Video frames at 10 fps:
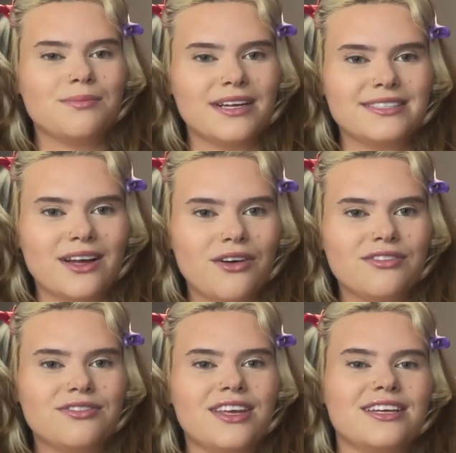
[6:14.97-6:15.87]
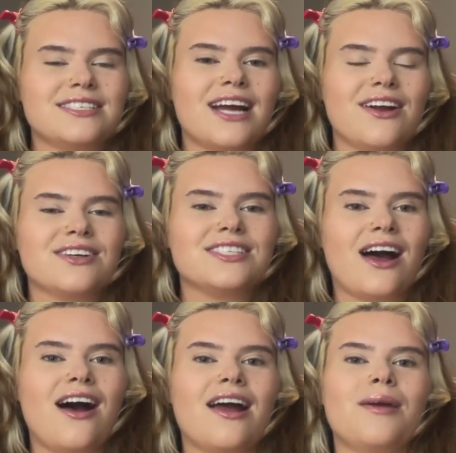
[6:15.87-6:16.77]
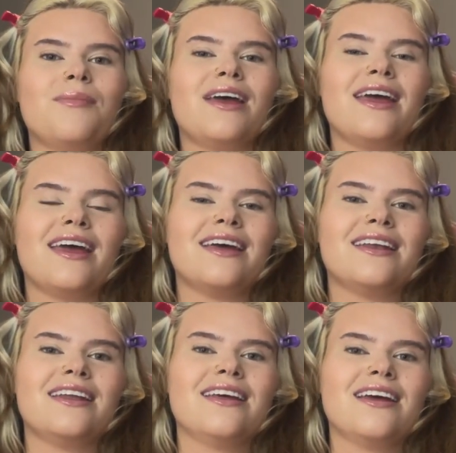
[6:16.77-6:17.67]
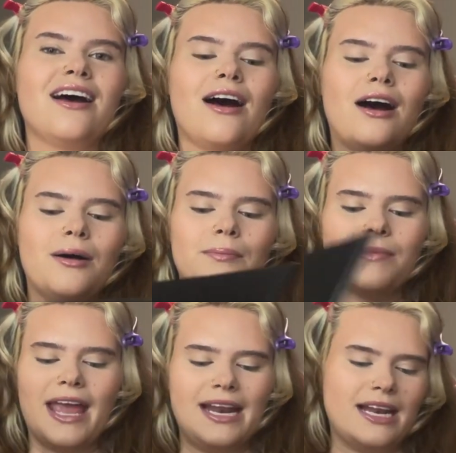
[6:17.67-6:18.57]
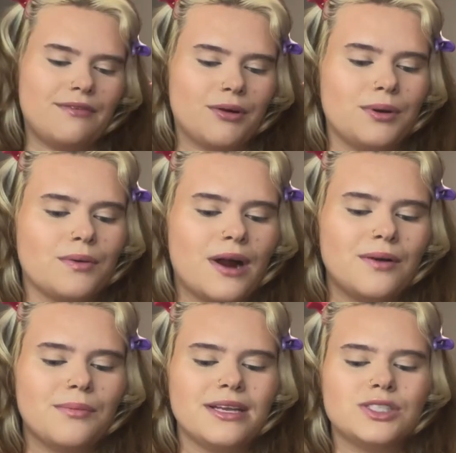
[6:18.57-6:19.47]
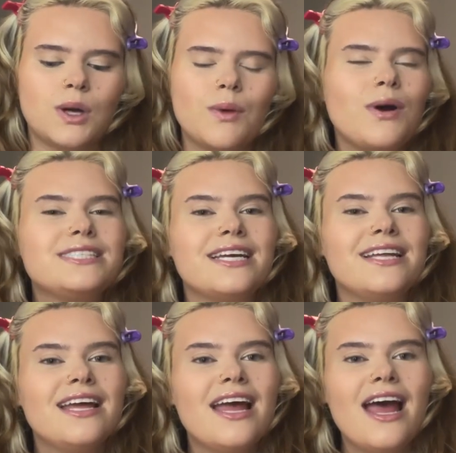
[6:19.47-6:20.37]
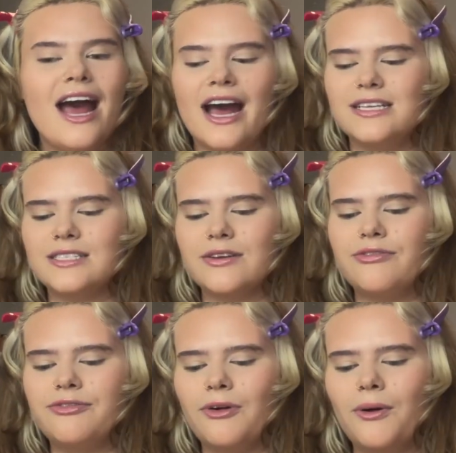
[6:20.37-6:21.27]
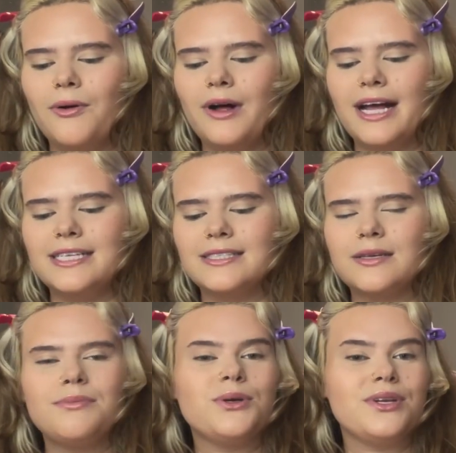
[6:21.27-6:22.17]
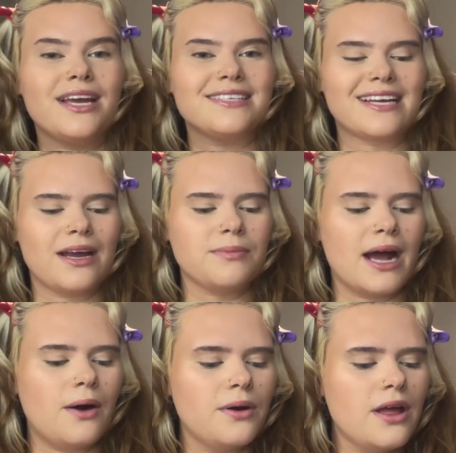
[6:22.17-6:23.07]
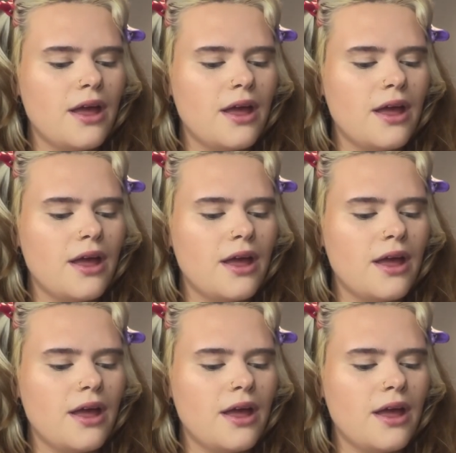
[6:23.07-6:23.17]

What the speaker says: myself the entire time and hated everyone around me. So I wasn't as full as beauty as I am now.